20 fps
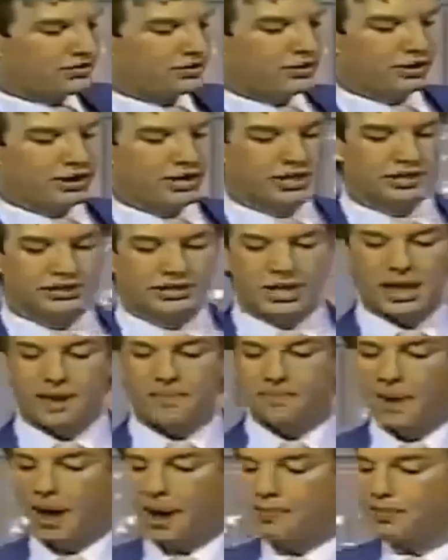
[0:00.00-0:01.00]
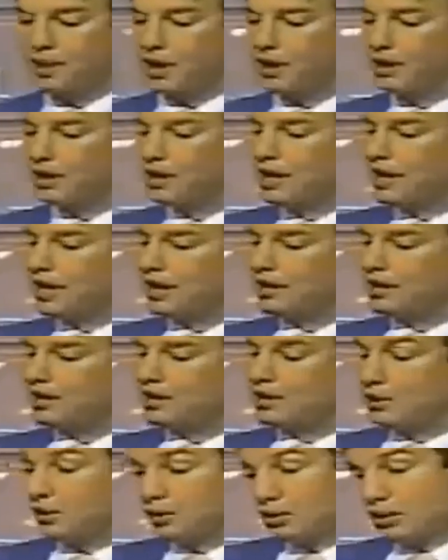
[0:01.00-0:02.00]
worth forty. A Zambomba.
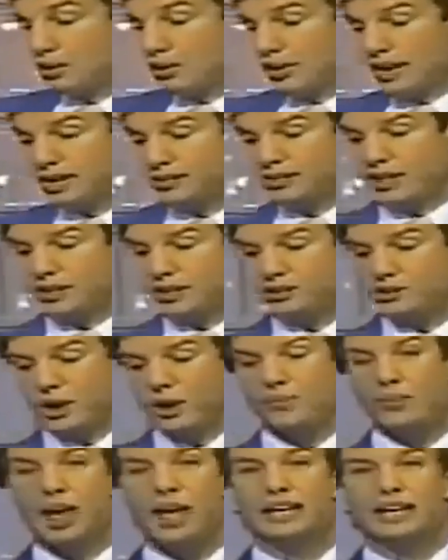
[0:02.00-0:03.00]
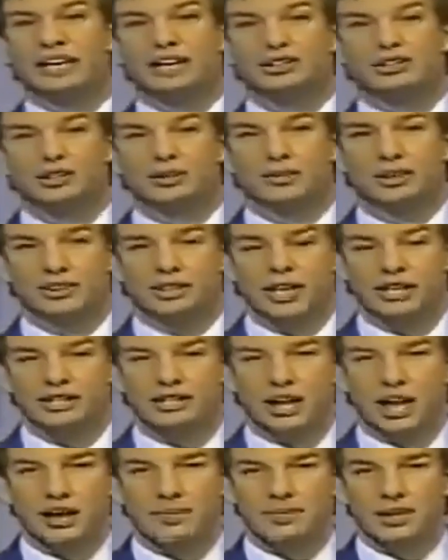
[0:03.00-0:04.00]
Ooh, it's a drum-like instrument.
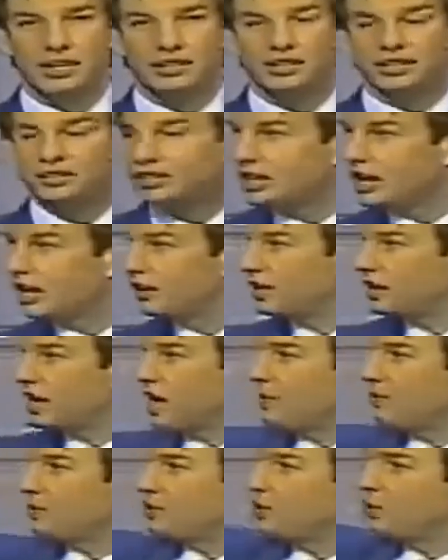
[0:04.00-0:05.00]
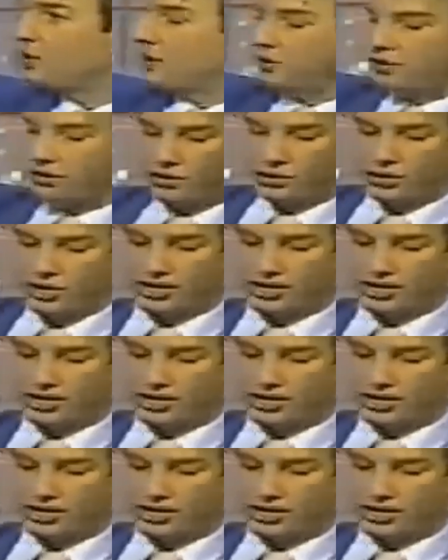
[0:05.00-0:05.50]
That sound means it's the end of the game with two hundred